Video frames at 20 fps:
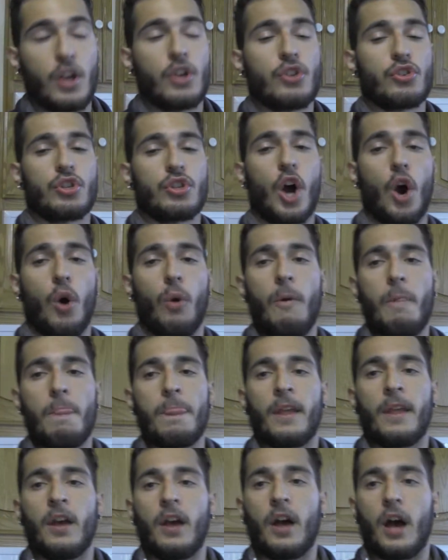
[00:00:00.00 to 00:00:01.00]
So,
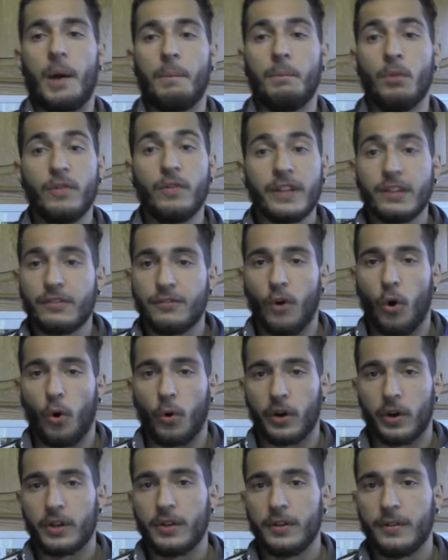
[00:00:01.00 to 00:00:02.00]
moving
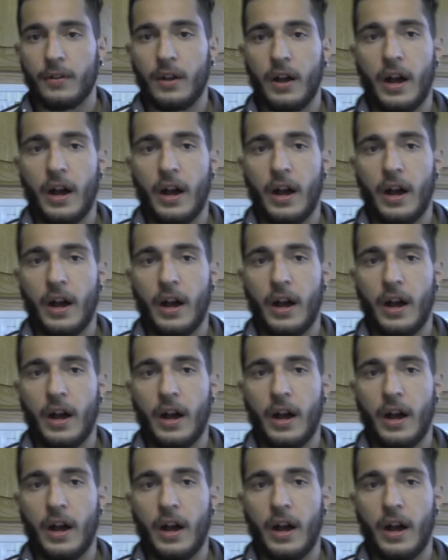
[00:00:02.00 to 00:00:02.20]
forward,